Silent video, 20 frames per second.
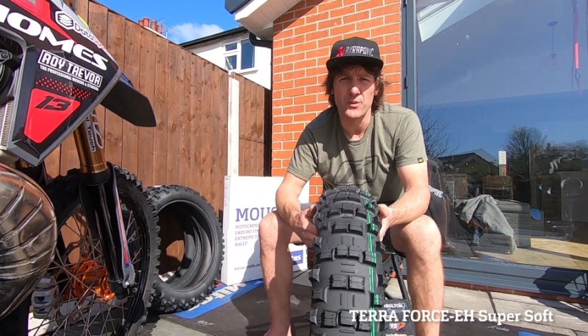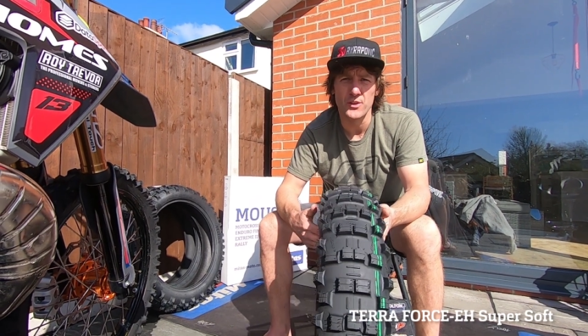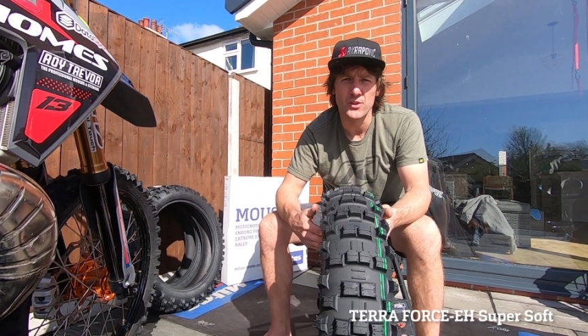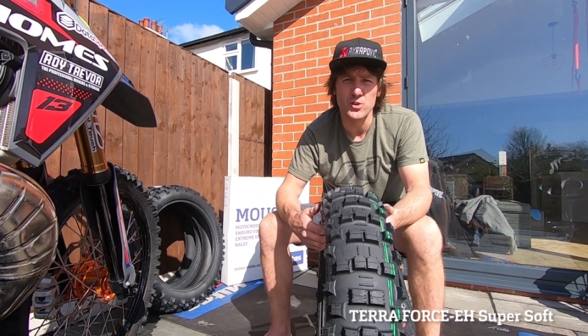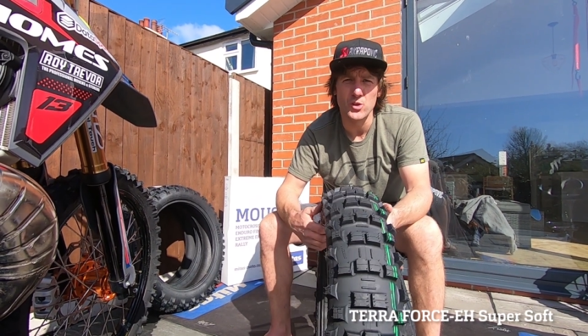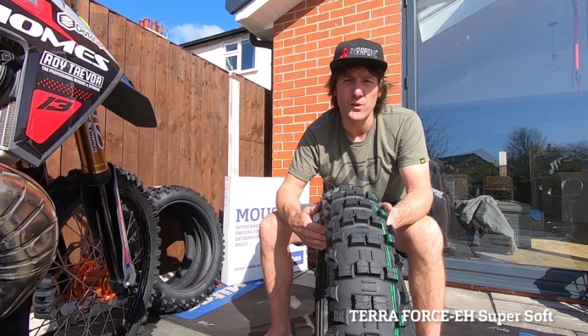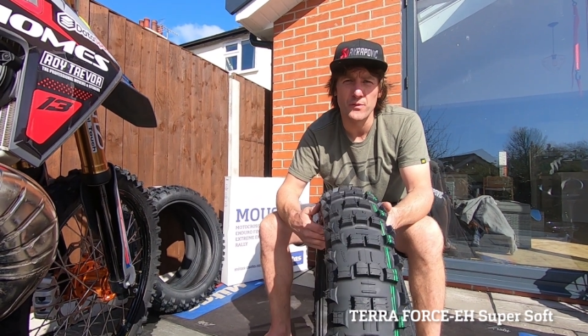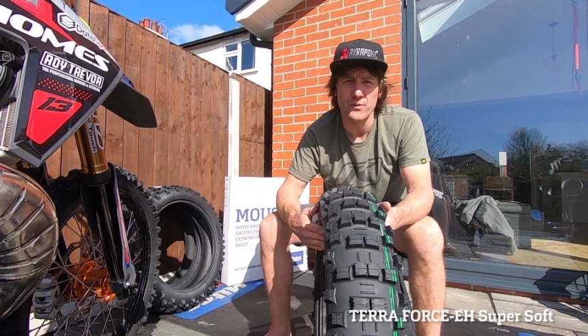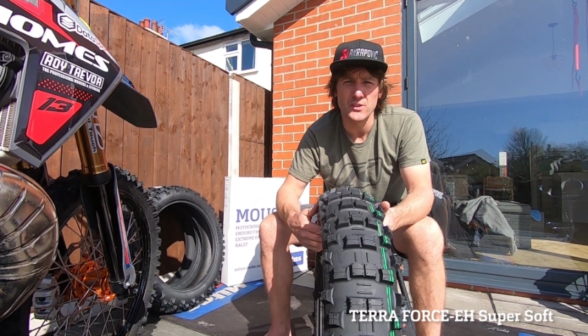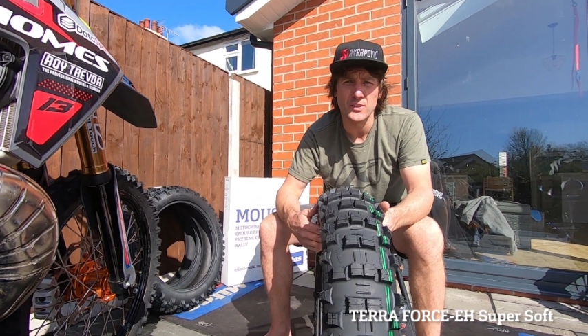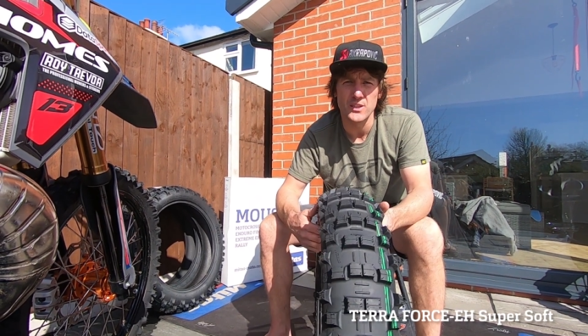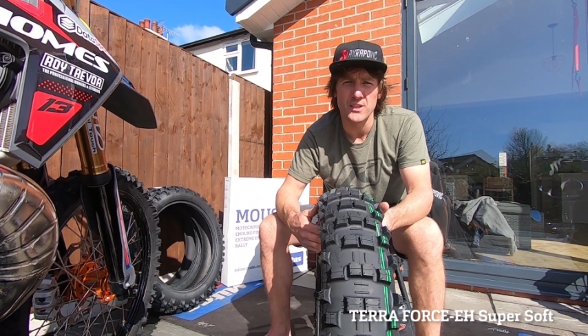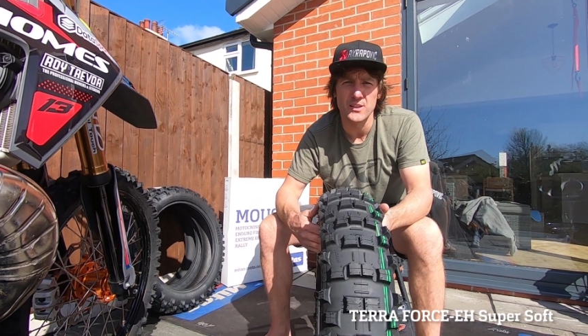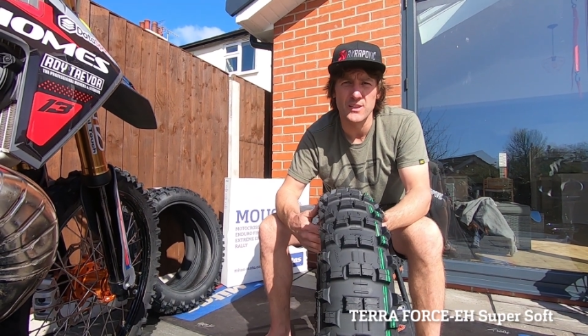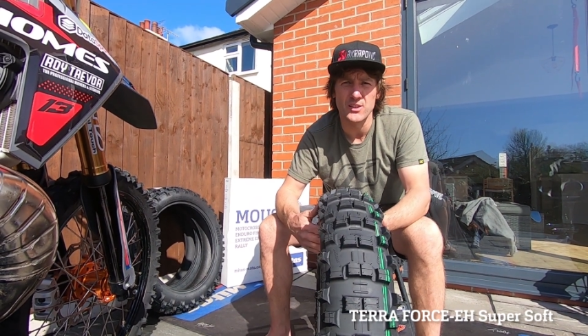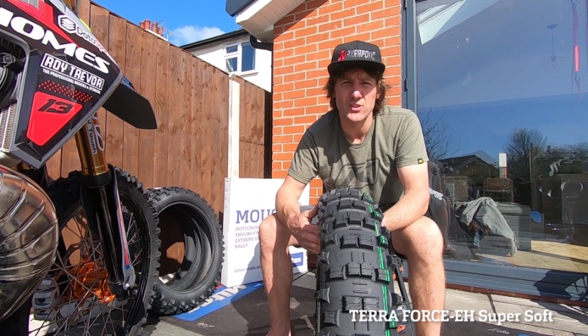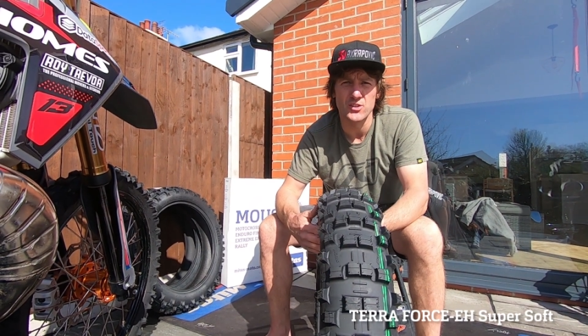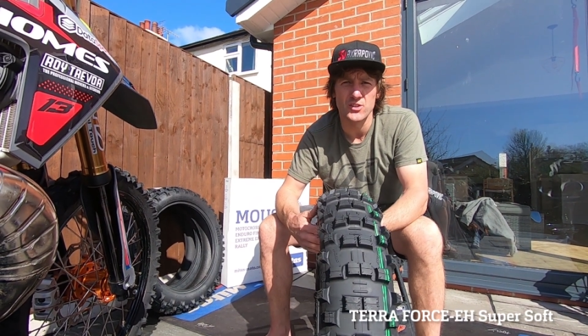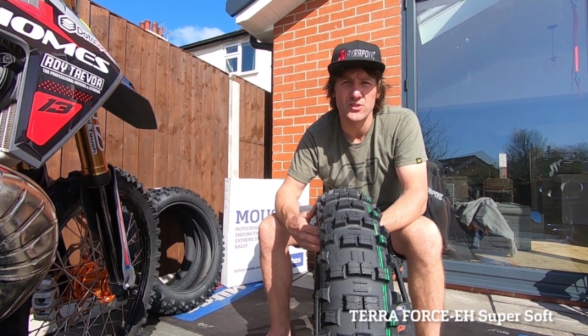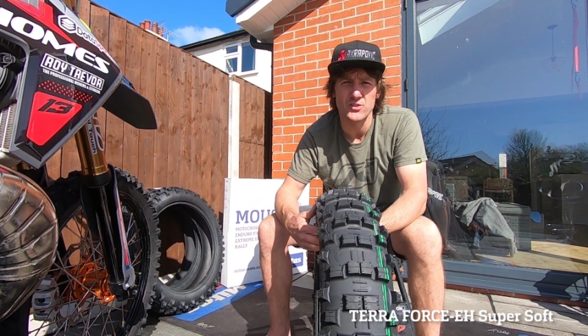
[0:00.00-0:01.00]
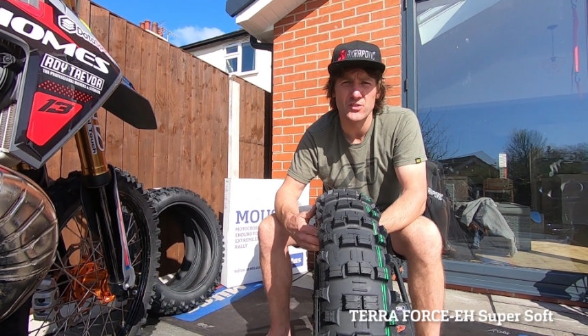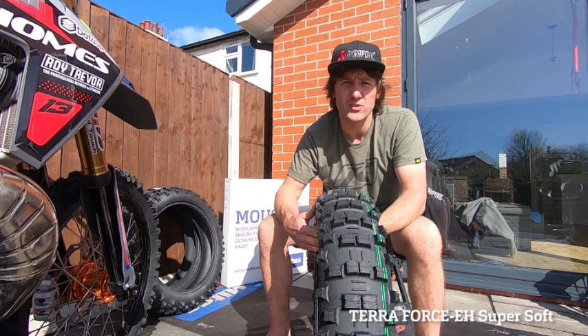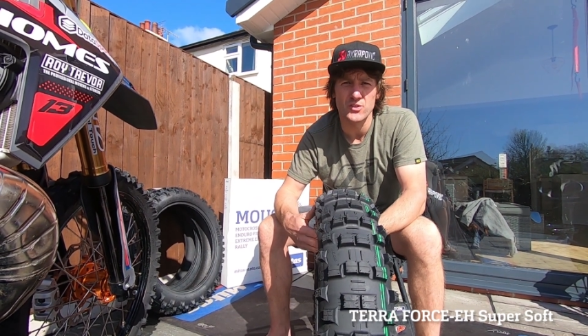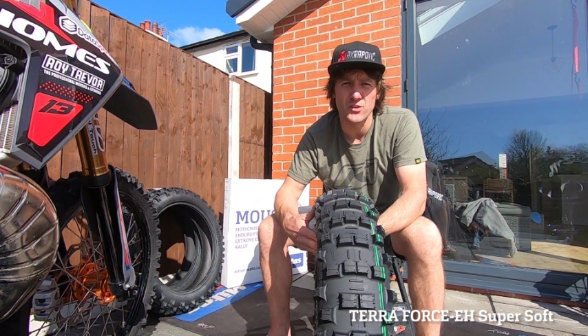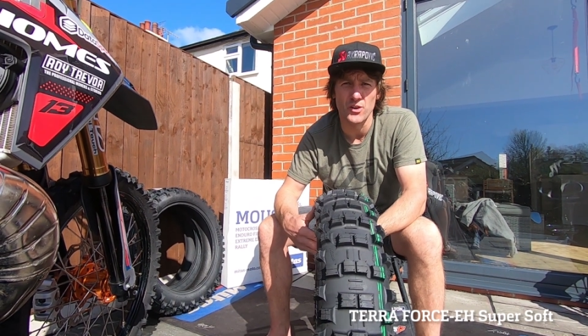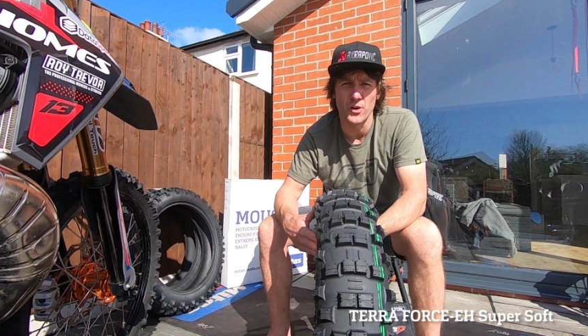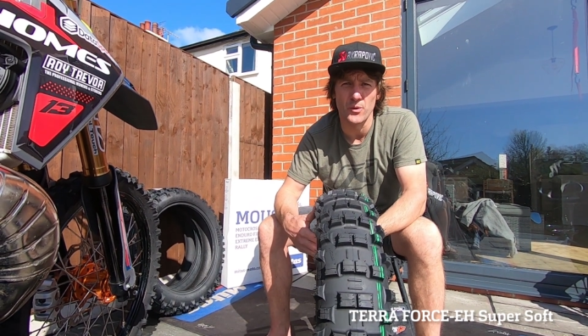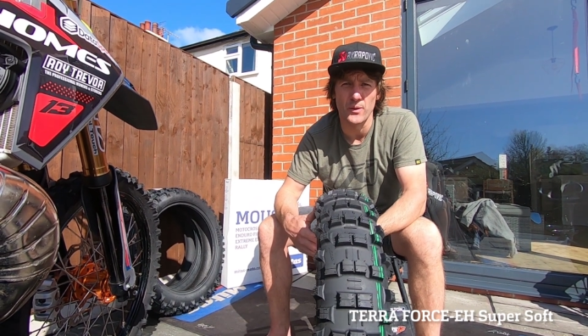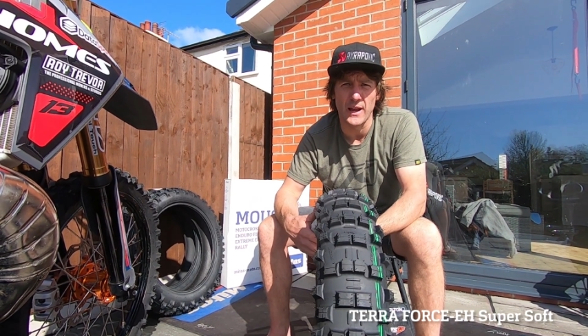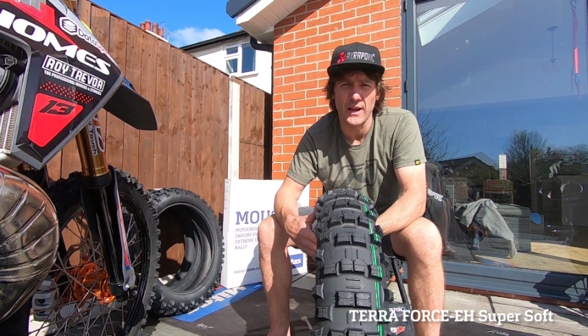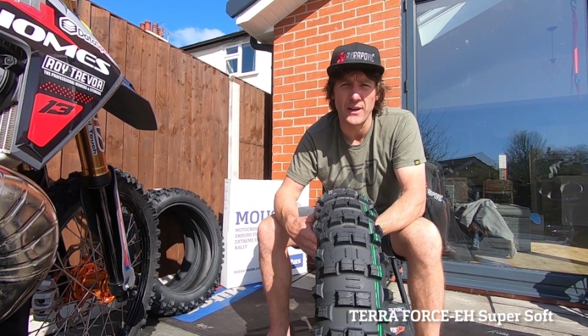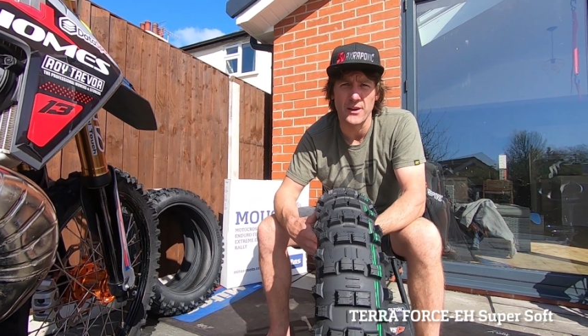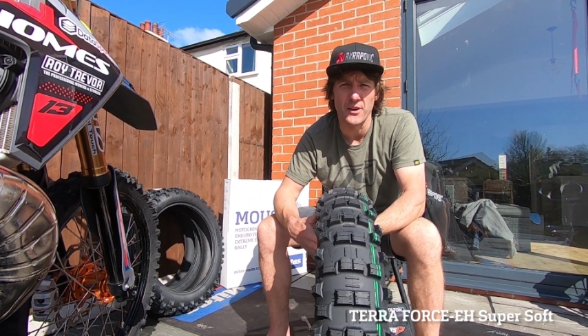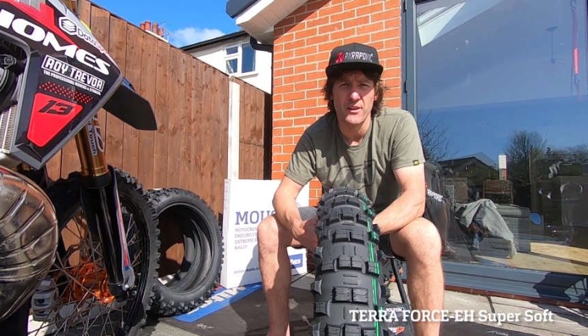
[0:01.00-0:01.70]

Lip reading: the toughest conditions thrown at